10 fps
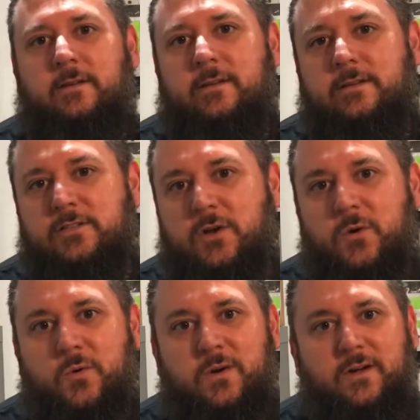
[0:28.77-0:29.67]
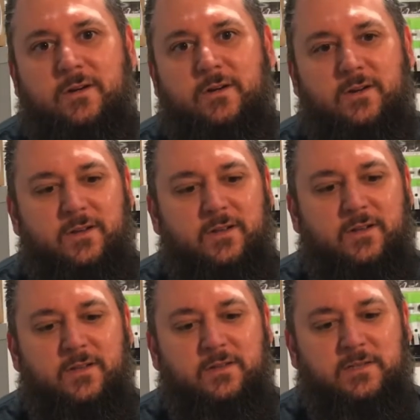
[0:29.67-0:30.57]
So,
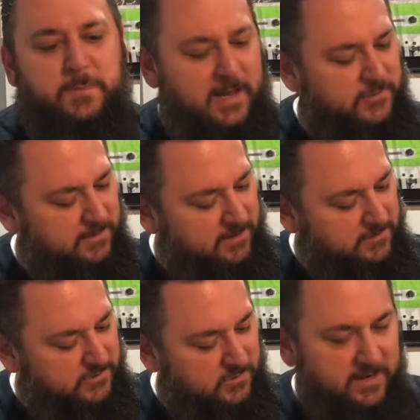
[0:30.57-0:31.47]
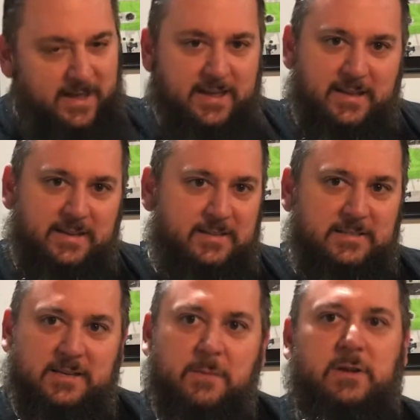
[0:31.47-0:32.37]
this past Record Store Day
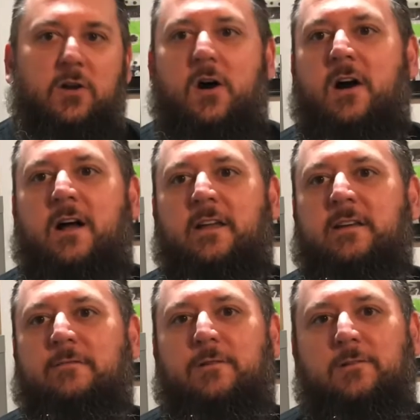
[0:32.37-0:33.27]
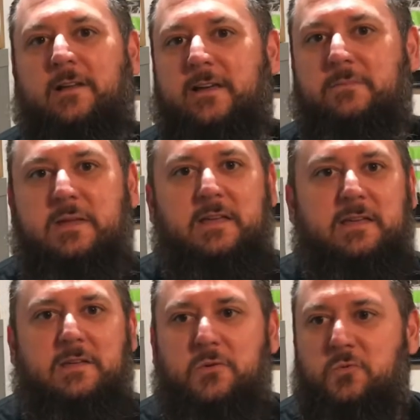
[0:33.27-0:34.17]
is come and gone. If you're like
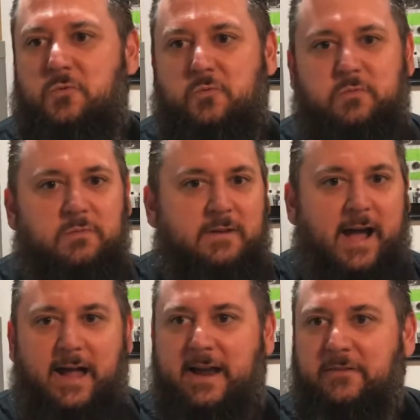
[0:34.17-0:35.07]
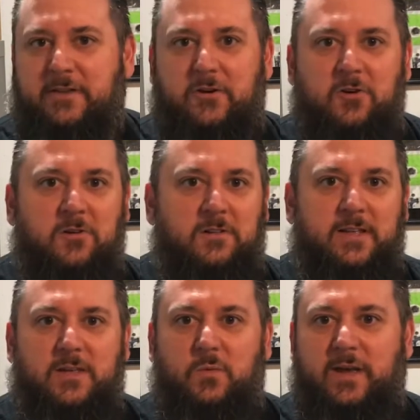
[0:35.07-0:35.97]
me, you got out there
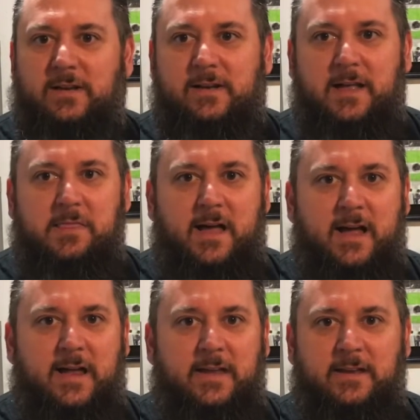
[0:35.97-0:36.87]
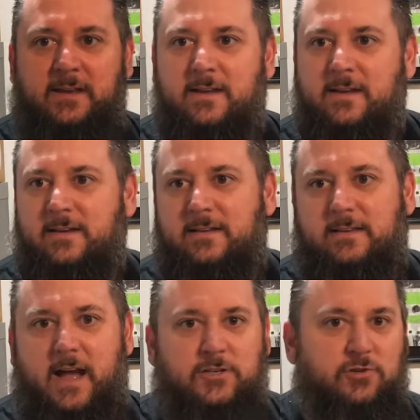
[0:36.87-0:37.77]
early, waited online,
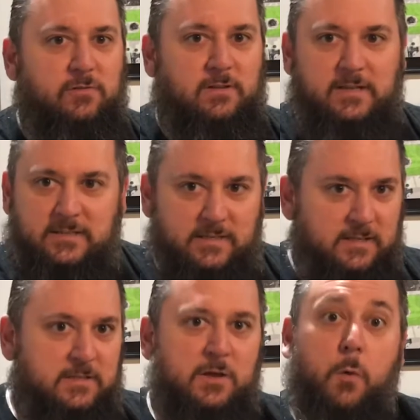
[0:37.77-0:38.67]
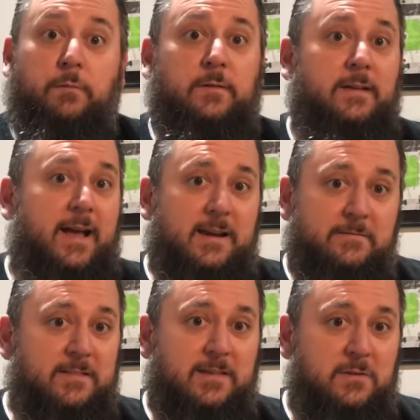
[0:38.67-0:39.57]
got your releases, hopefully got
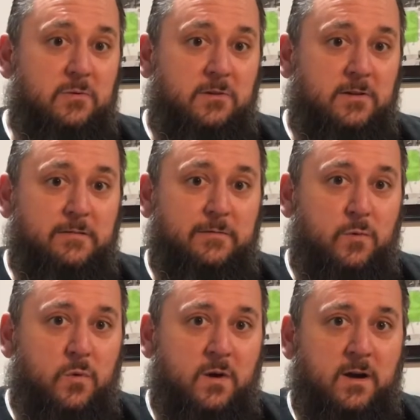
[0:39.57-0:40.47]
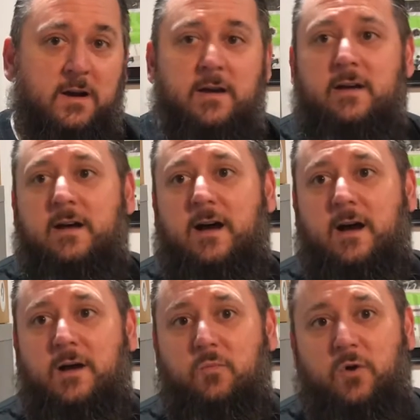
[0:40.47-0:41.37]
everything you were looking for.
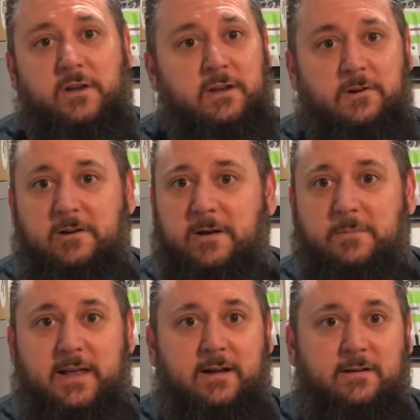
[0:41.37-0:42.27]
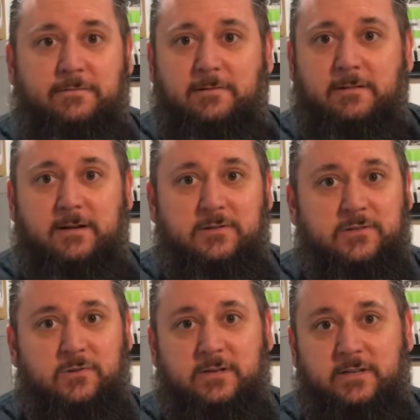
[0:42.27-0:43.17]
We're gearing up now for Record
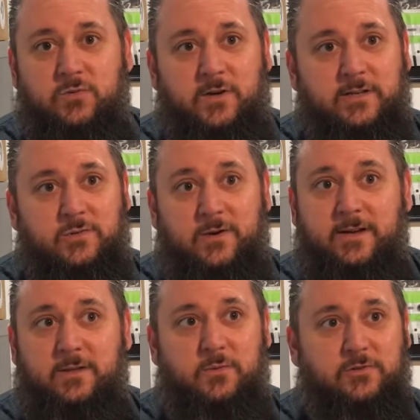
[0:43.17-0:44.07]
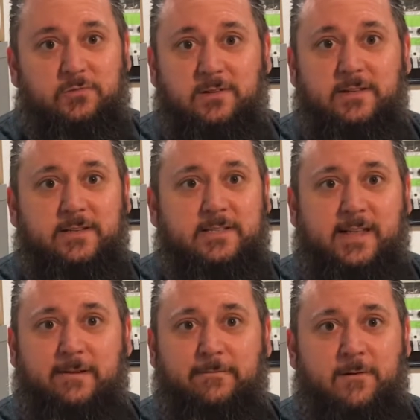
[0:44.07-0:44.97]
Store Day 2020, which really isn't
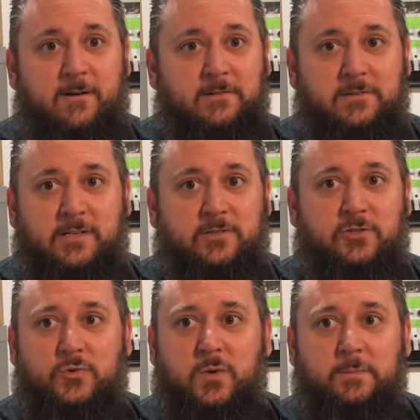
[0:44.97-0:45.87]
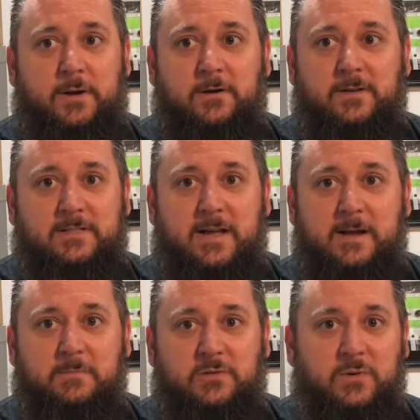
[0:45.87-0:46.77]
that far. There's such a short period of
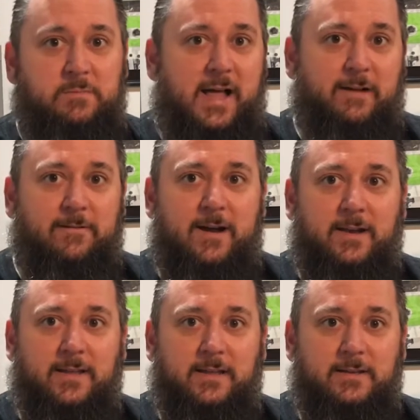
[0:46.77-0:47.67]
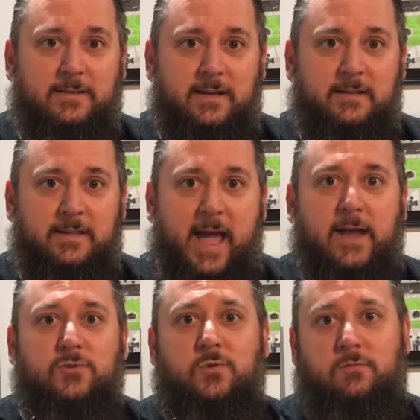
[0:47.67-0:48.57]
time between Black Friday and the
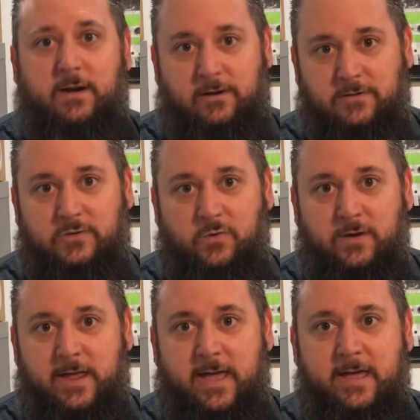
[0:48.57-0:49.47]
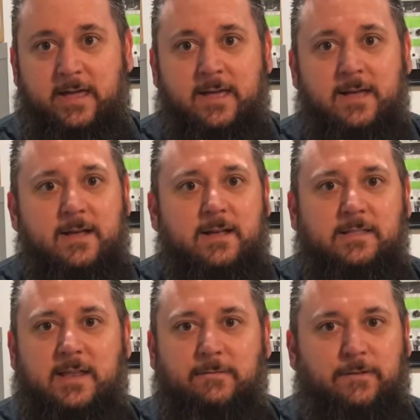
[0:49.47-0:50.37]
actual Record Store Day
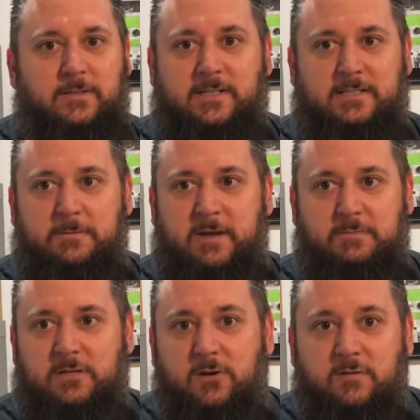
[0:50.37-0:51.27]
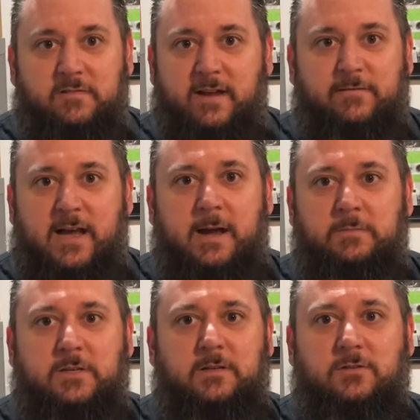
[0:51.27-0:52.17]
that it feels like sometimes you don't even have time
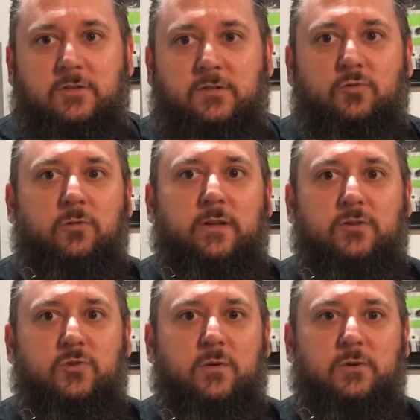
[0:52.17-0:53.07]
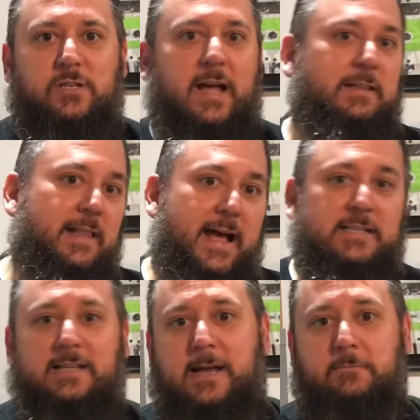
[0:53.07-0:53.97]
to truly enjoy what you got the
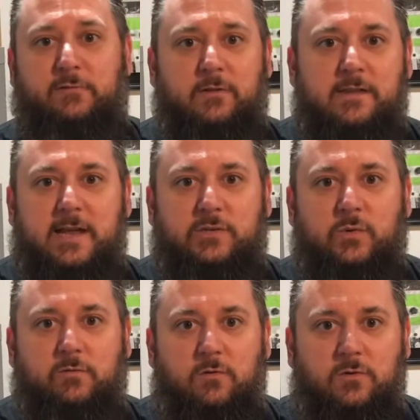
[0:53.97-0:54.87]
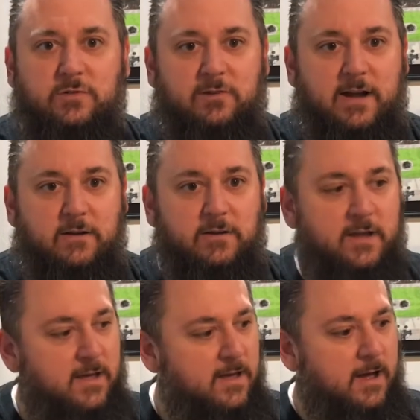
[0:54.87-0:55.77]
last time before the next one rolls around.
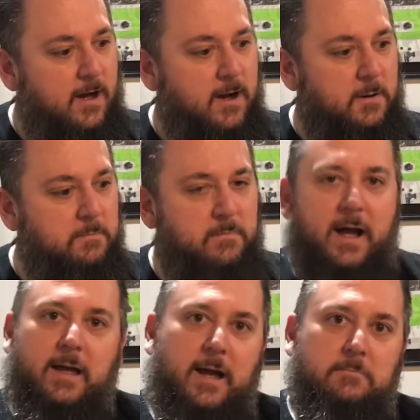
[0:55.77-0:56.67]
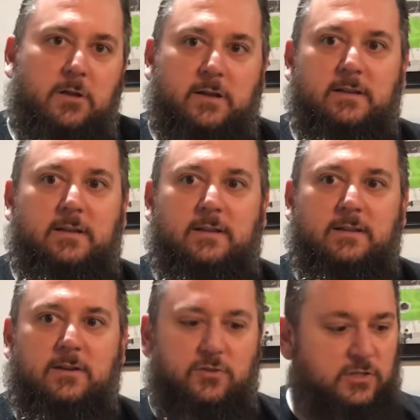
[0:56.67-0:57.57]
I'm looking to,
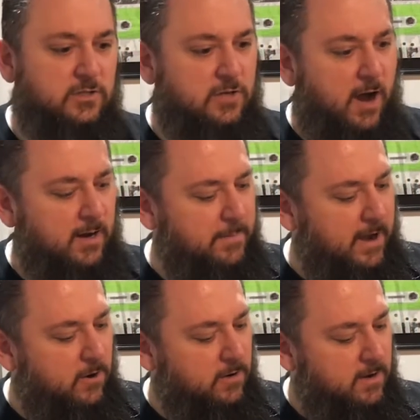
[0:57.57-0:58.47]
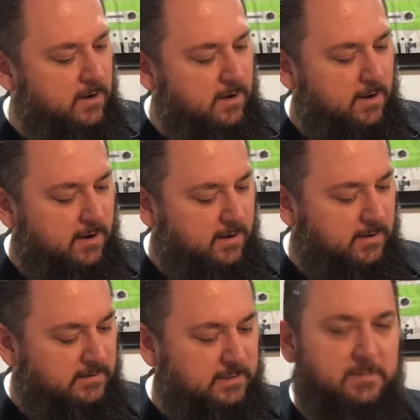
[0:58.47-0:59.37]
just talk about
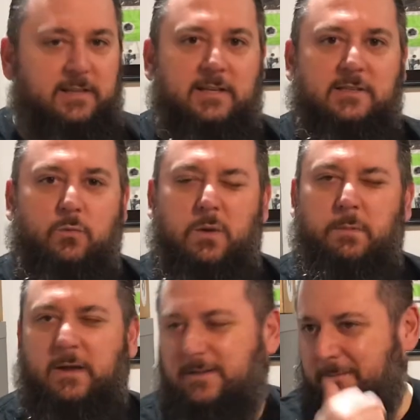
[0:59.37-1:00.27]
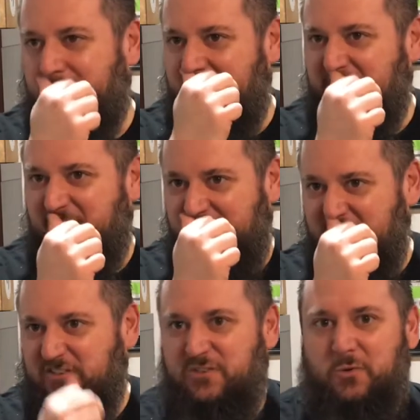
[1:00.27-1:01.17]
some of the things that we picked up on
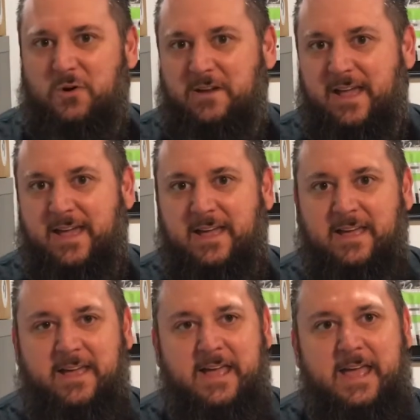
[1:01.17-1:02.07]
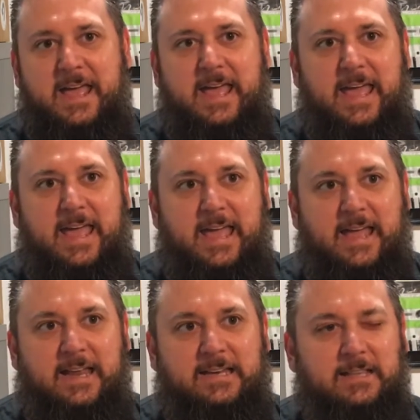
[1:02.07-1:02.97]
Record Store Day.
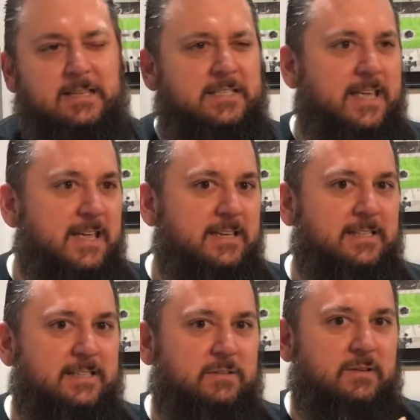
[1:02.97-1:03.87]
And in this case,